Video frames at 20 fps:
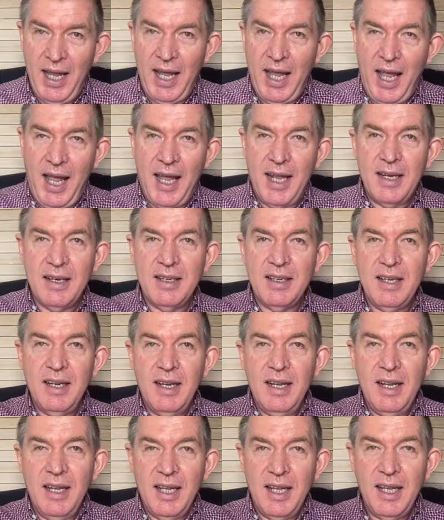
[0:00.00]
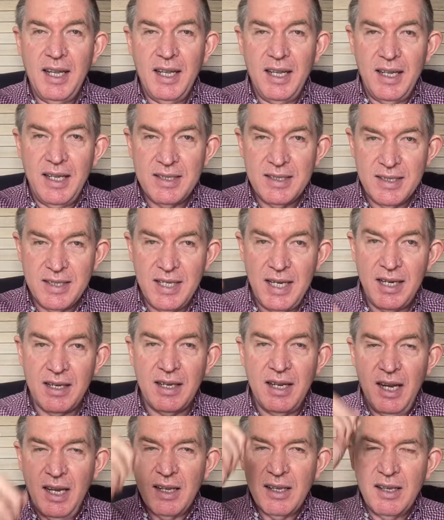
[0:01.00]
and he, he
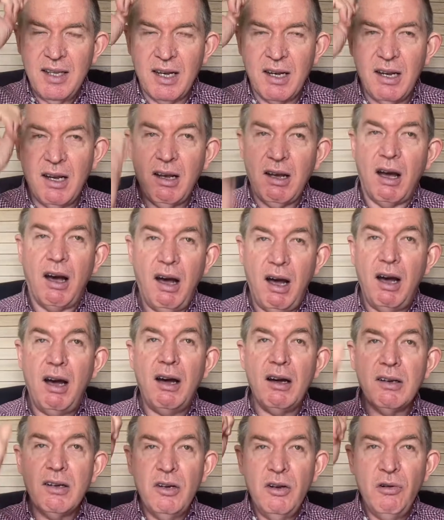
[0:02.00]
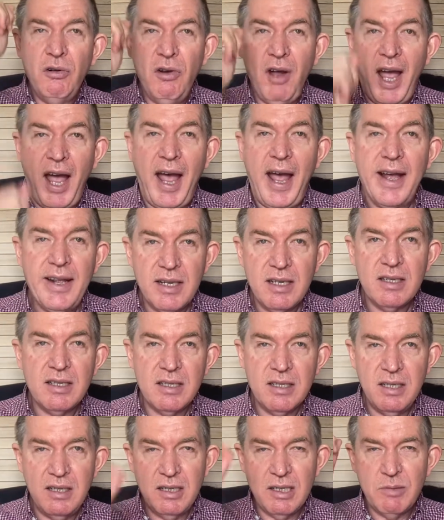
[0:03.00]
said, the God who
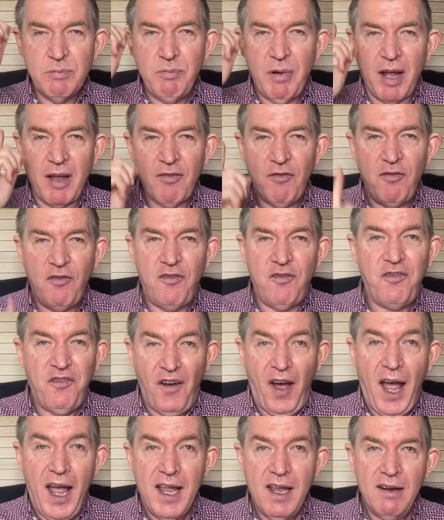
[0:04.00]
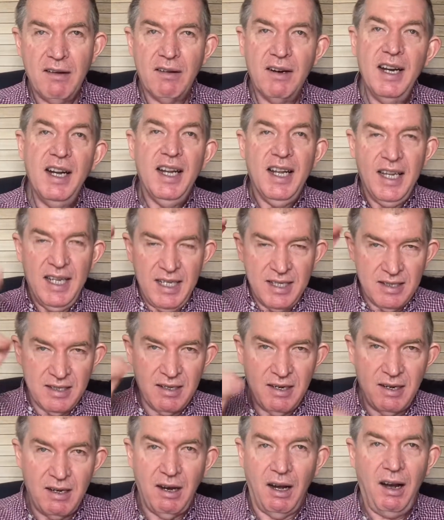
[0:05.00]
answers by fire is
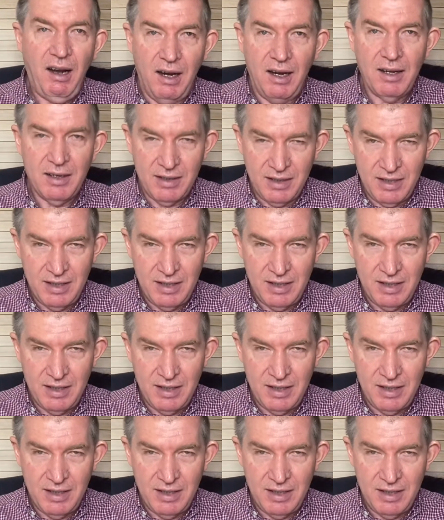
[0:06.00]
God.